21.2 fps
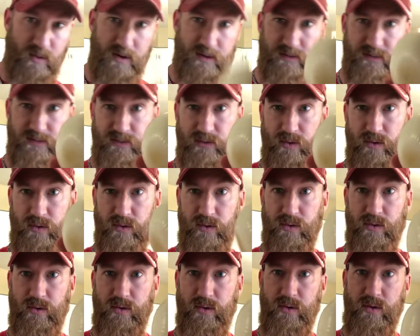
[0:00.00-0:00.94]

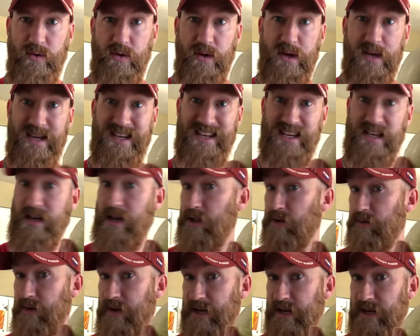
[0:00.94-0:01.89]
full
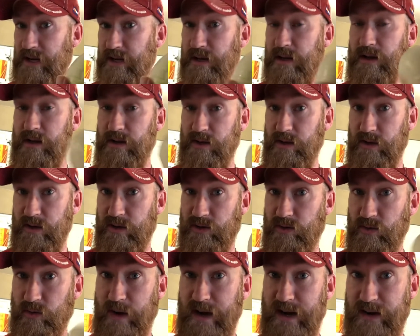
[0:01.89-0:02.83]
yellow onion. You can
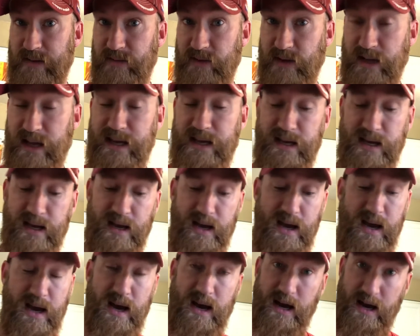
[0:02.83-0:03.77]
do white if you like.
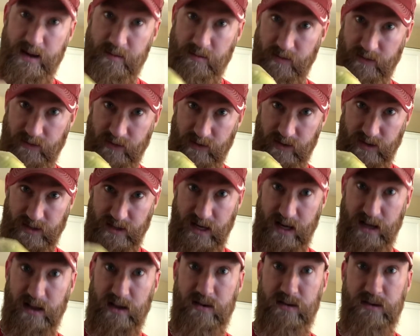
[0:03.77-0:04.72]
I prefer
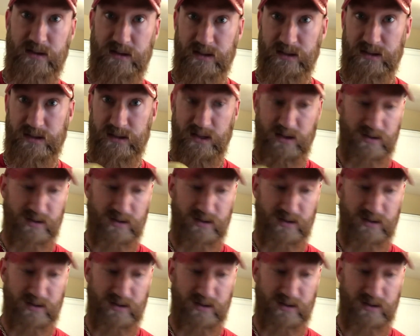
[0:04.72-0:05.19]
yellow, so